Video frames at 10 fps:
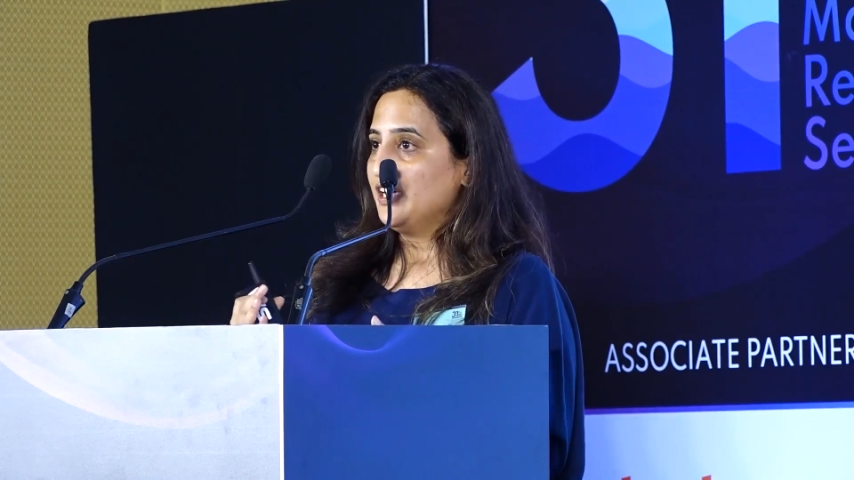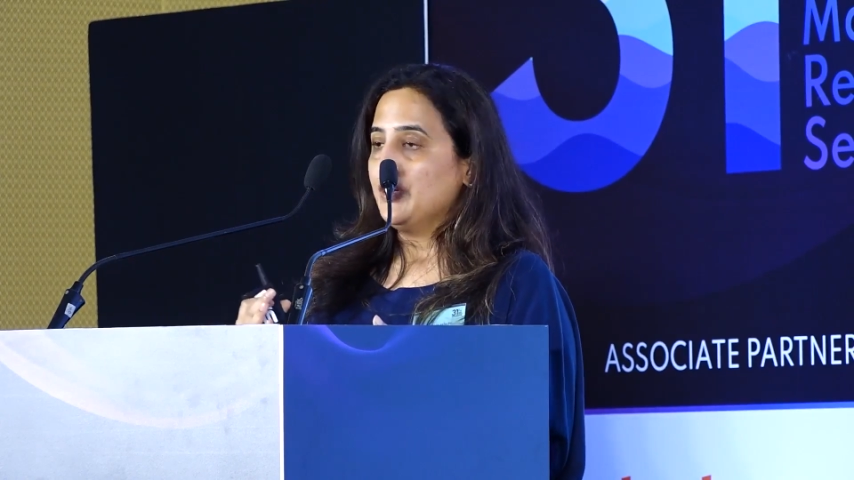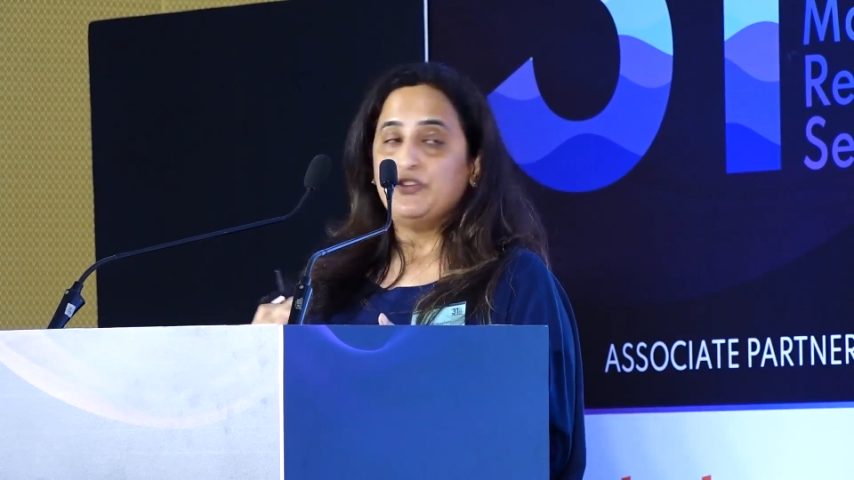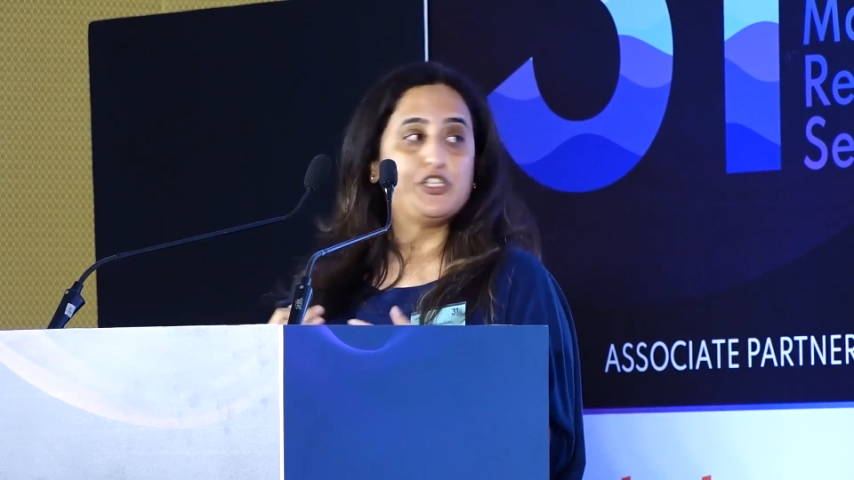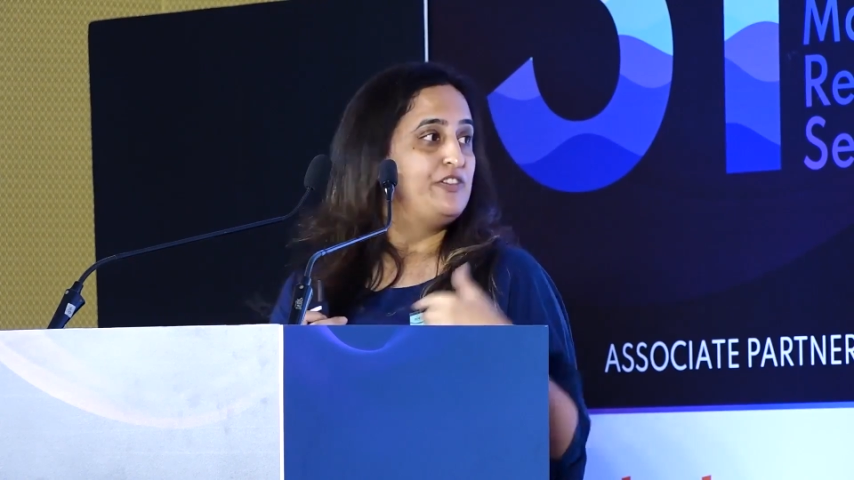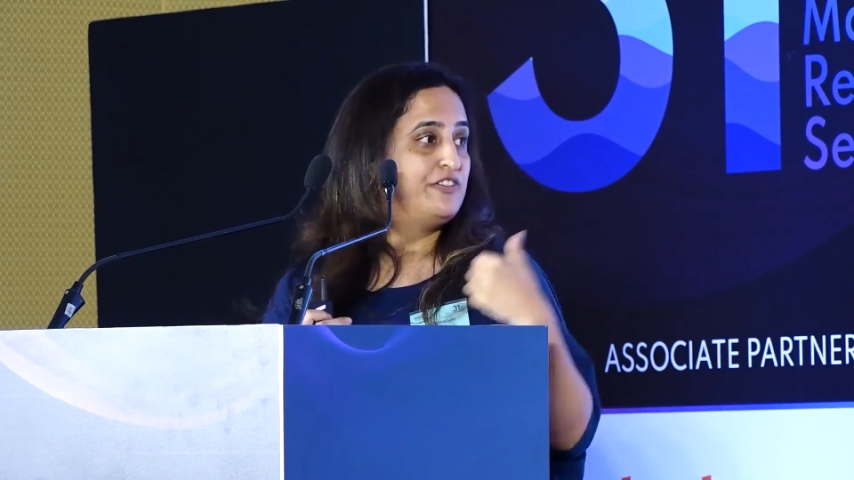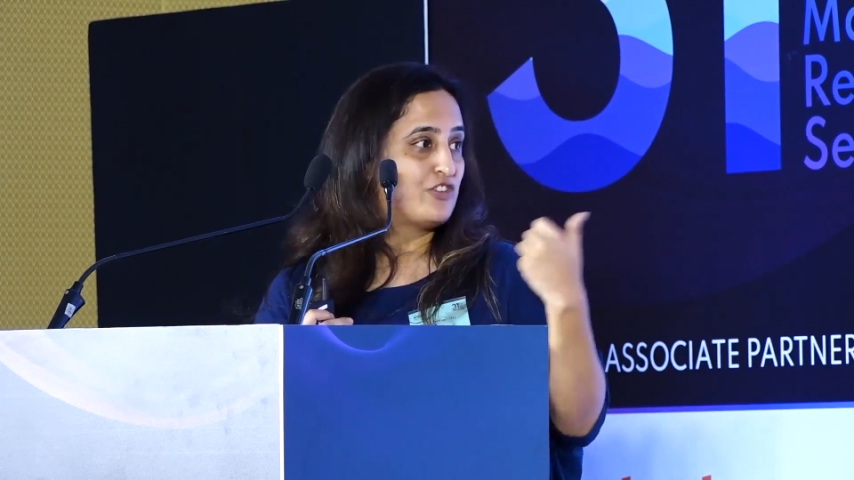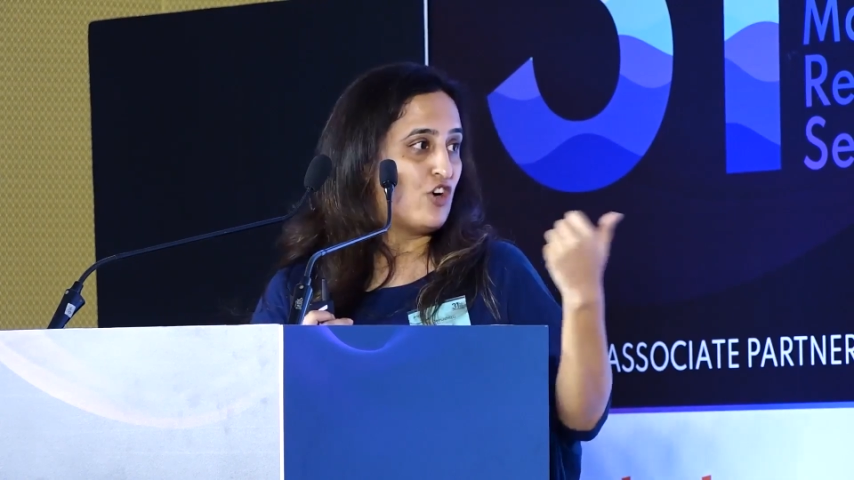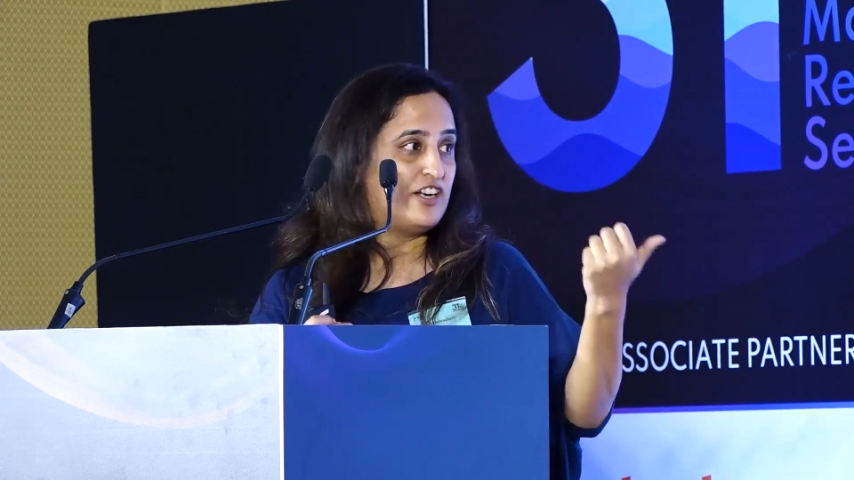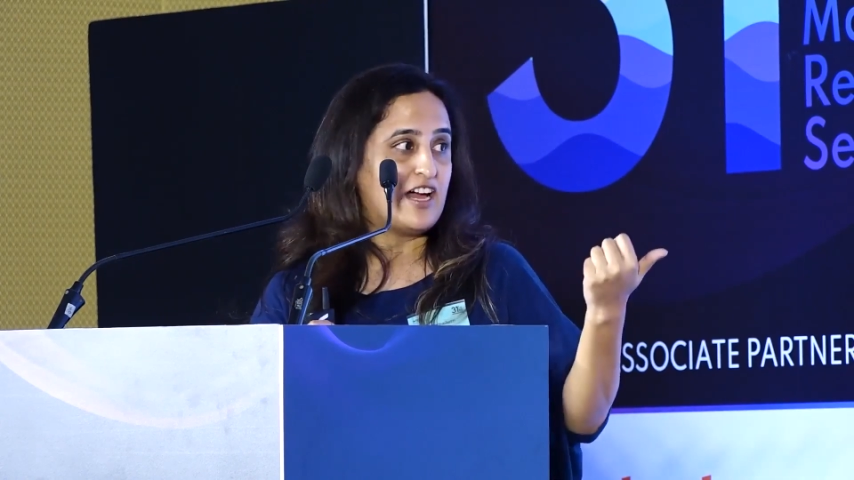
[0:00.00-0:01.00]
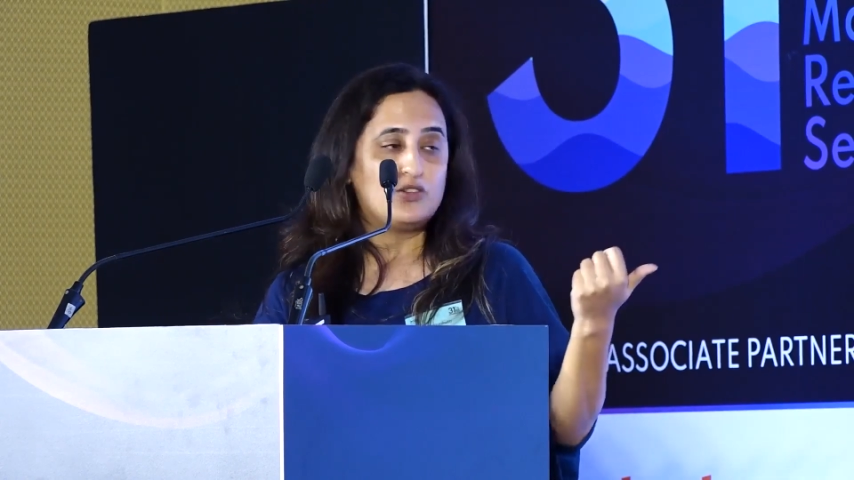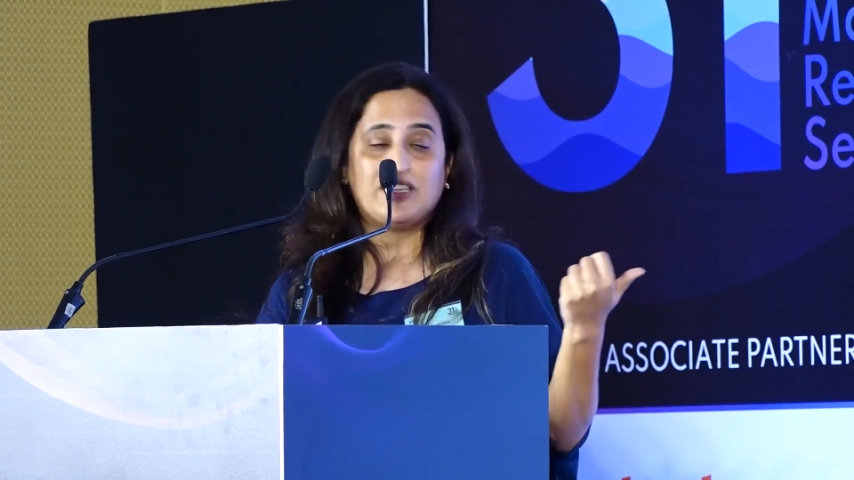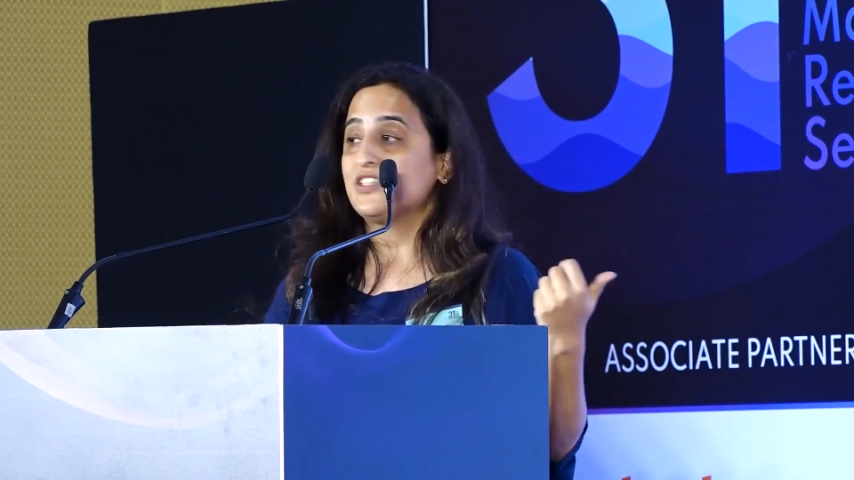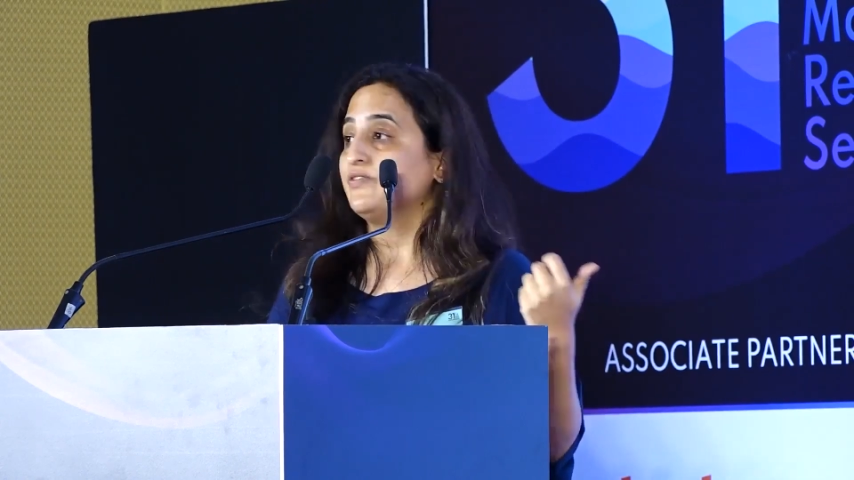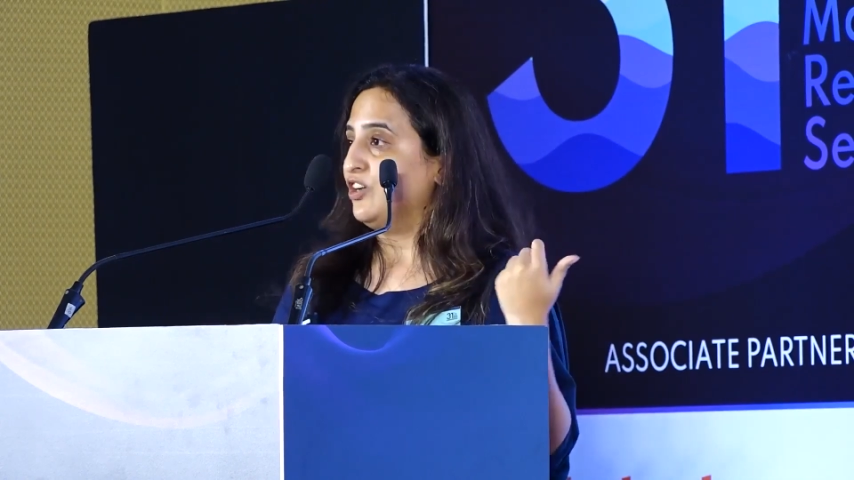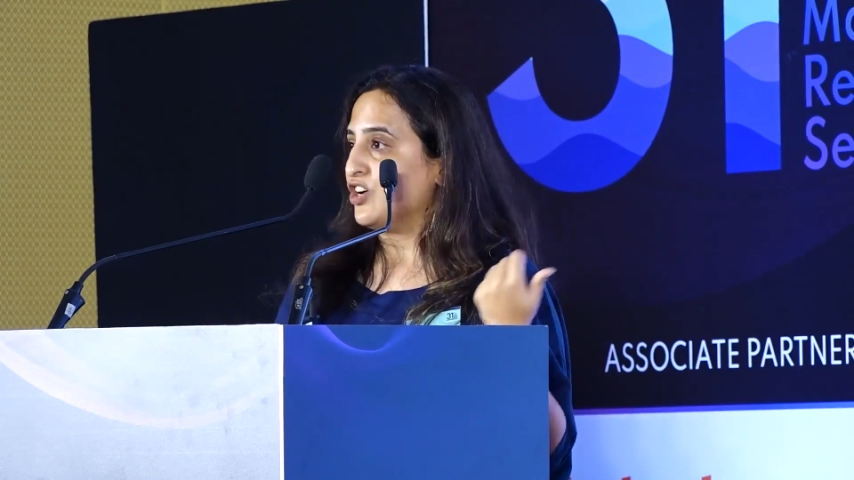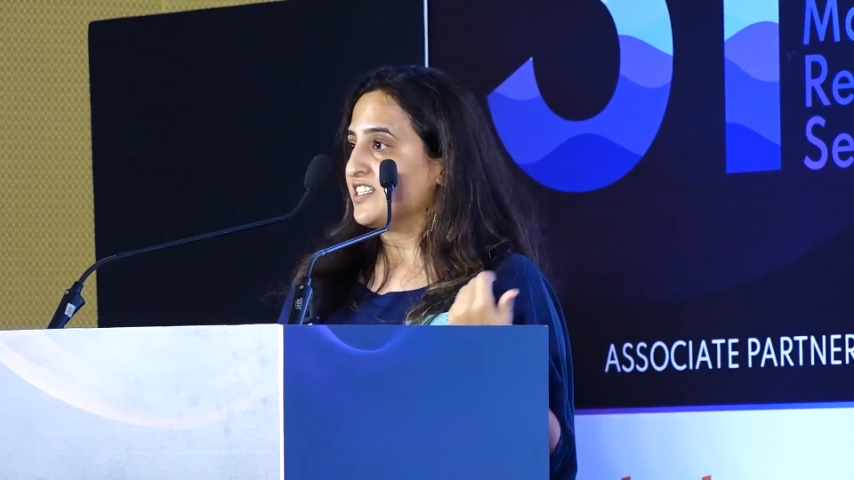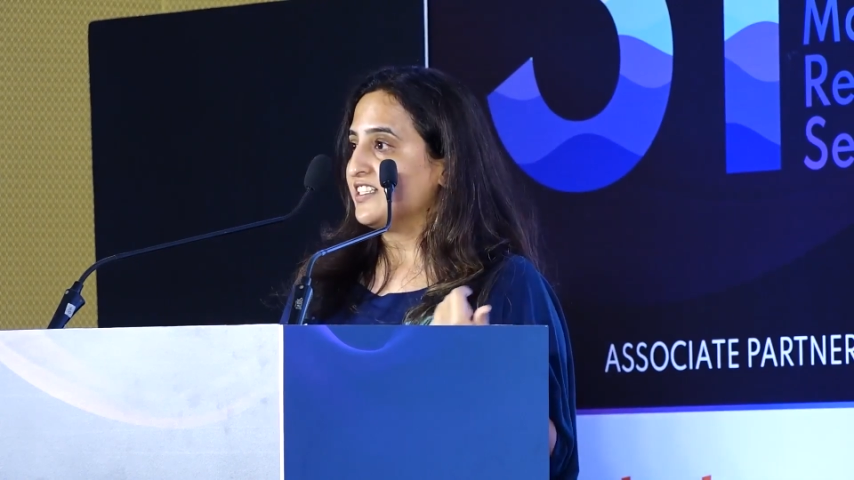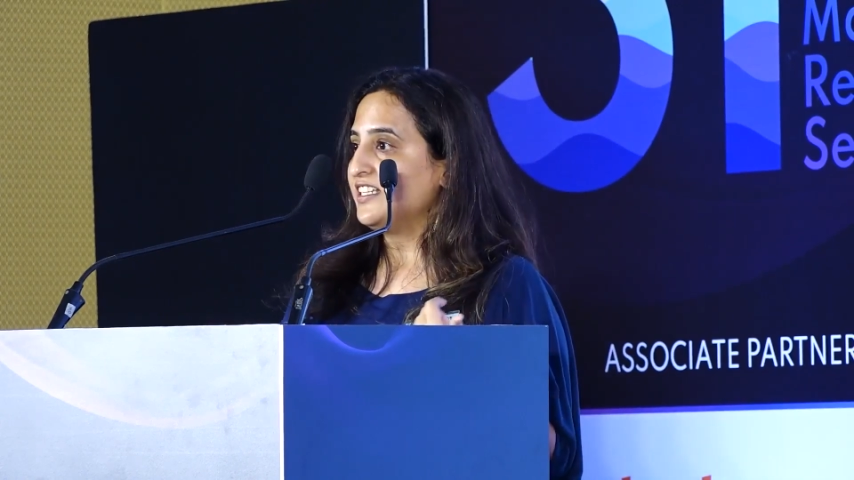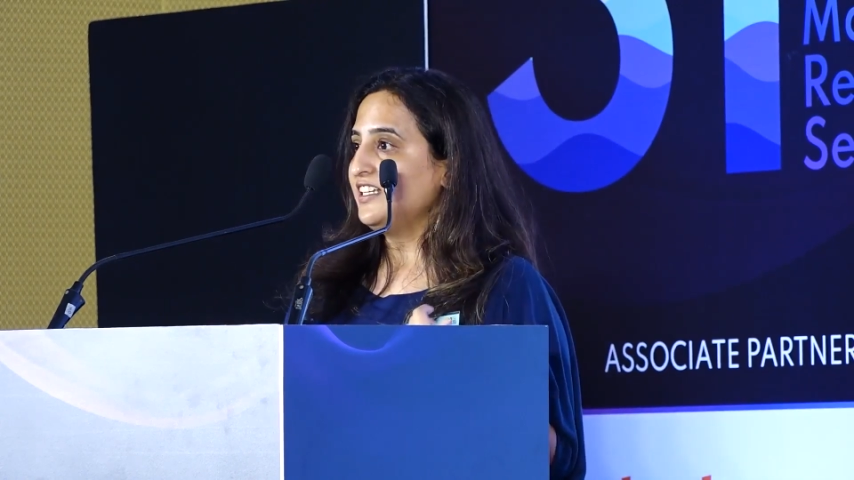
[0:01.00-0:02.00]
which we've called out as
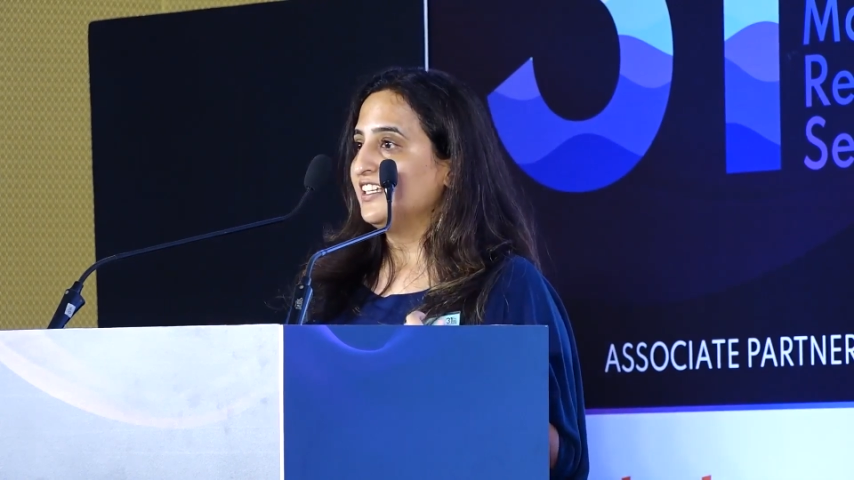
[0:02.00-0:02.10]
velocity.